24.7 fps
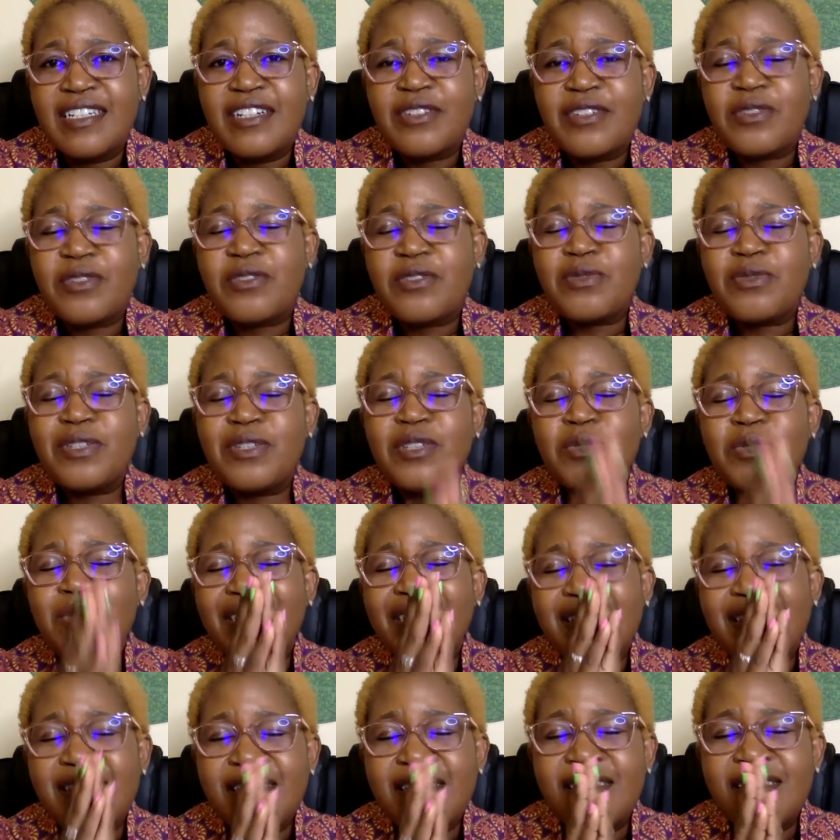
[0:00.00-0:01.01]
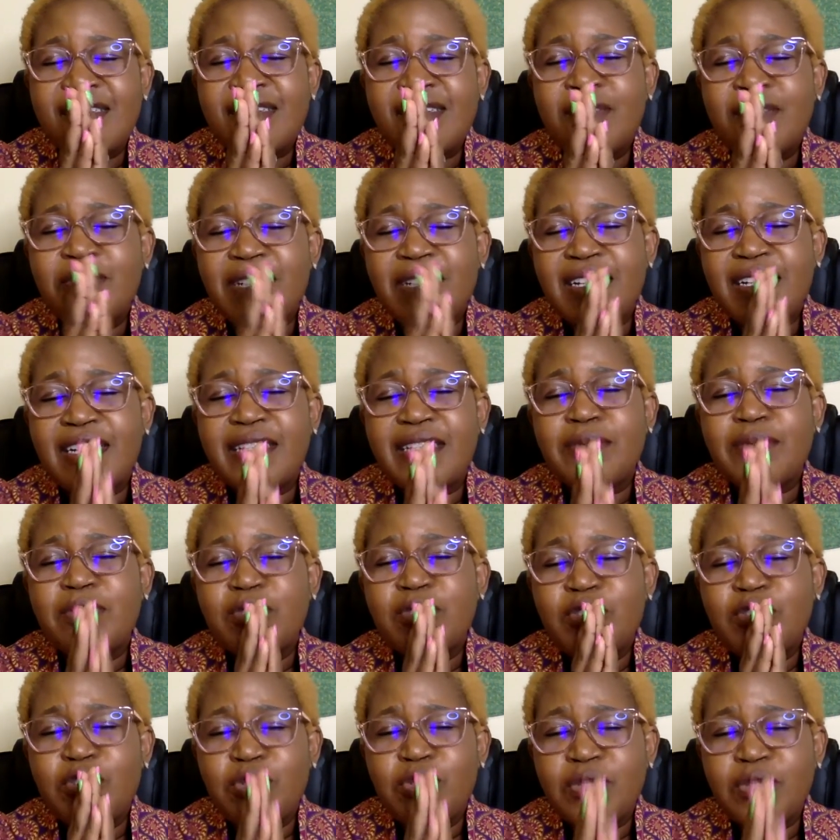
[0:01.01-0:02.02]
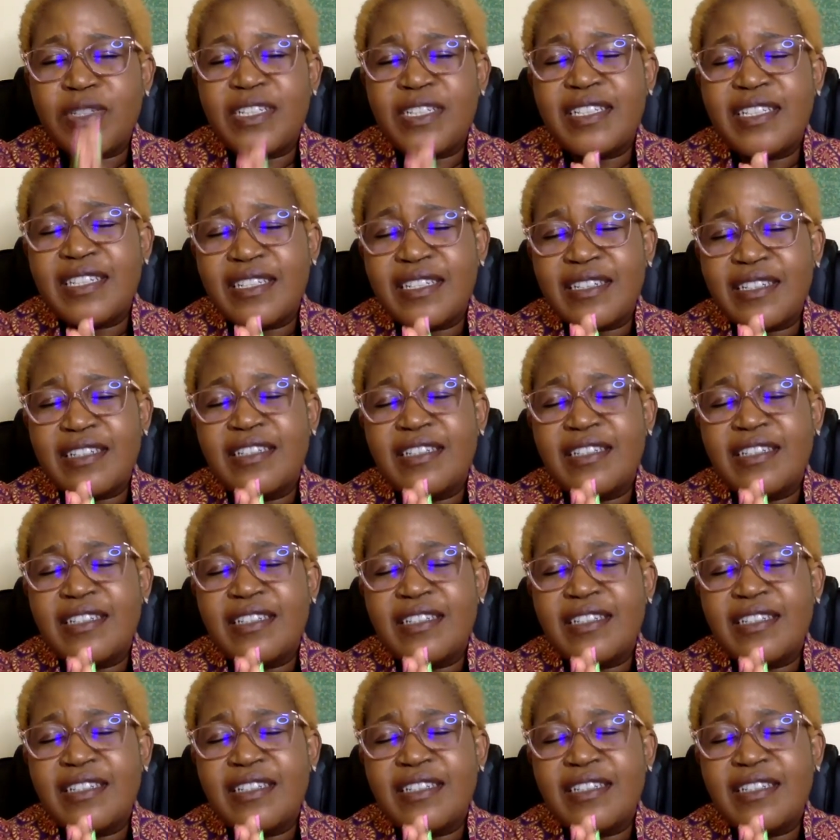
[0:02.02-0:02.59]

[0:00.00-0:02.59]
Because when we are still, we're able to hear.